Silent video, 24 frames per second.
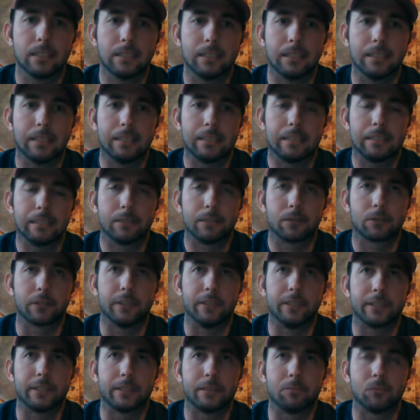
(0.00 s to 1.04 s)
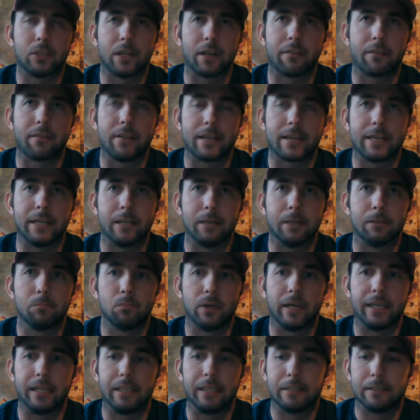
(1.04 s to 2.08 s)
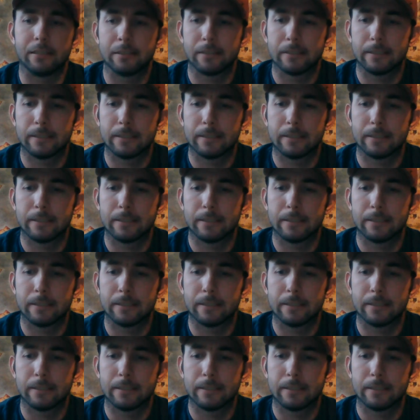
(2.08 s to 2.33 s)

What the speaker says: Oh, goodness, I'm trying to think here, brain.